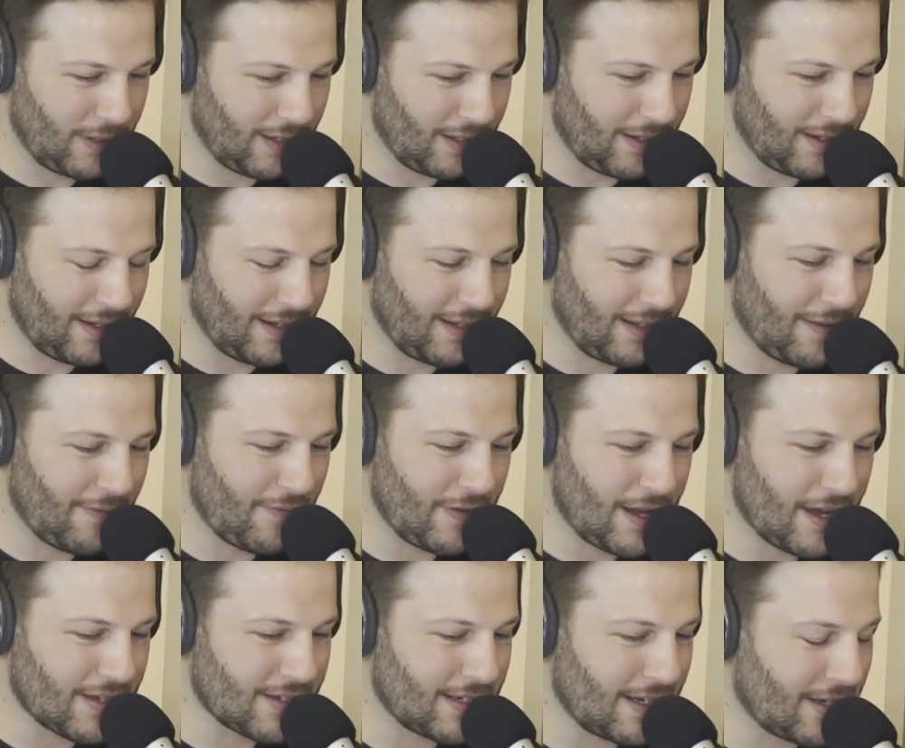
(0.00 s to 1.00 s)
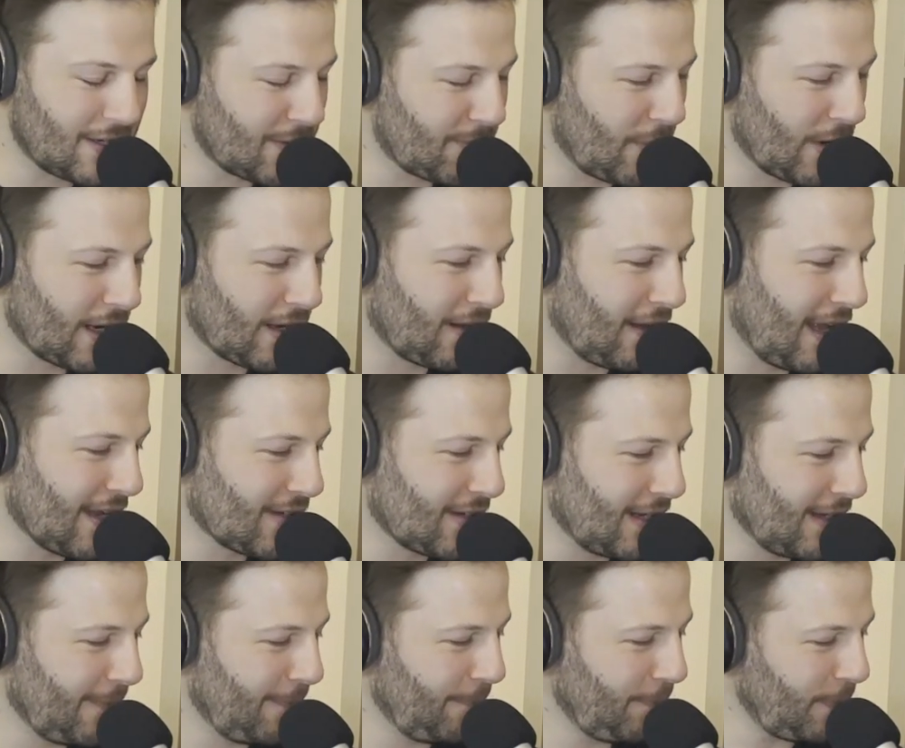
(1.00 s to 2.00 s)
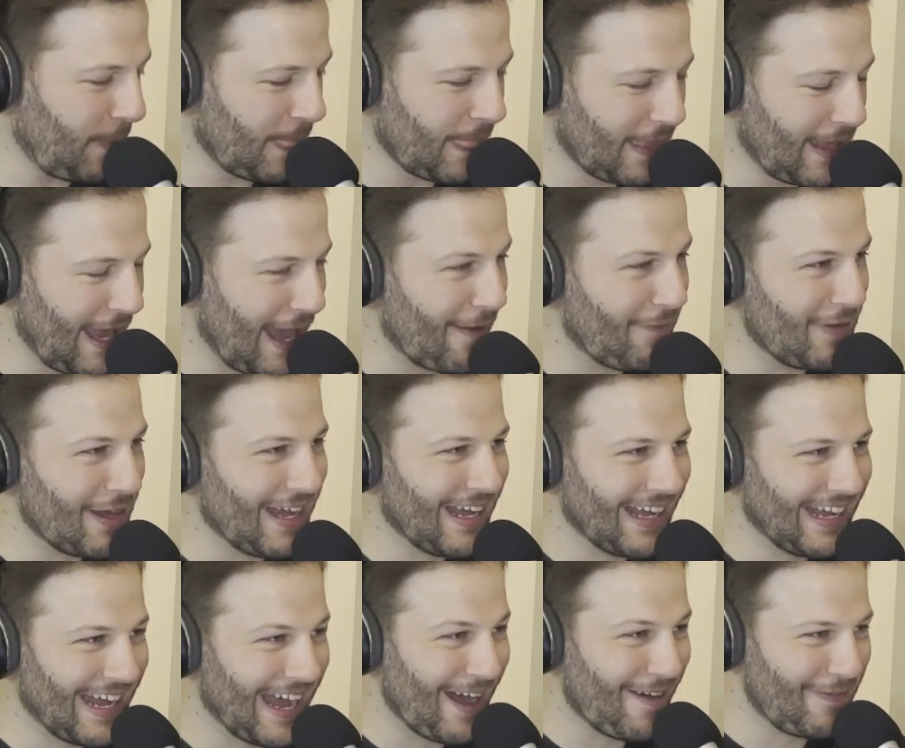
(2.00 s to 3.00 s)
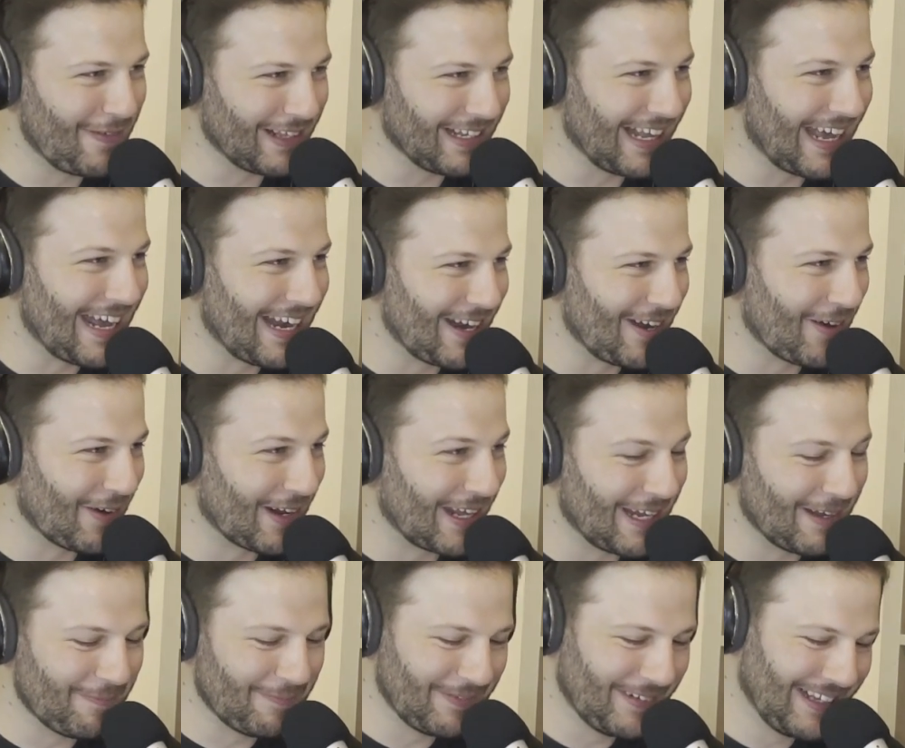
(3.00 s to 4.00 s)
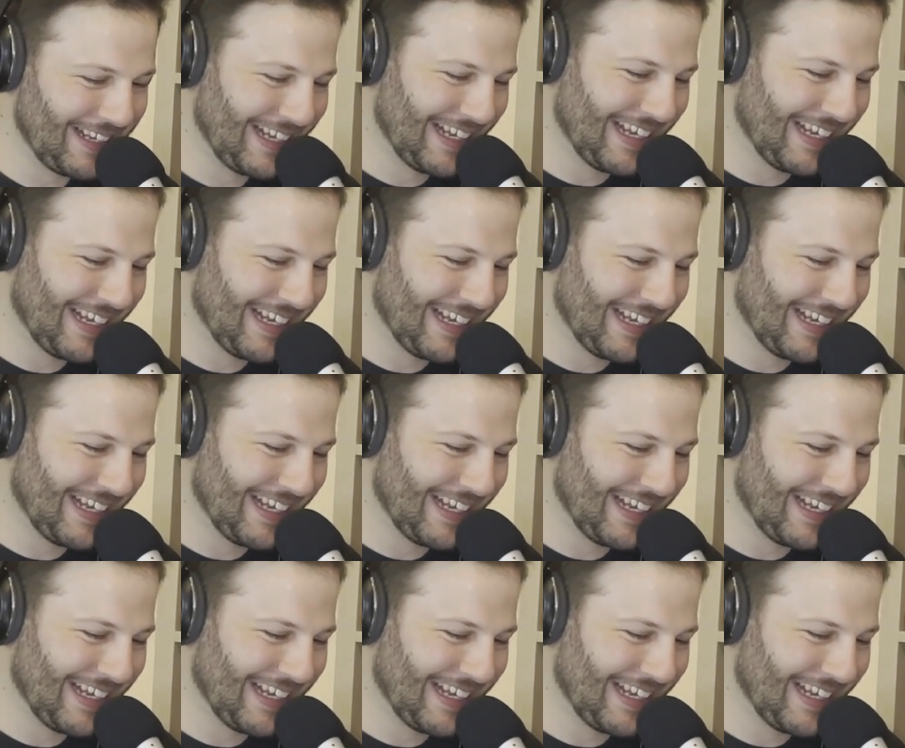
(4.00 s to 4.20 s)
in the VRC Sprint Classic. Have you landed on him?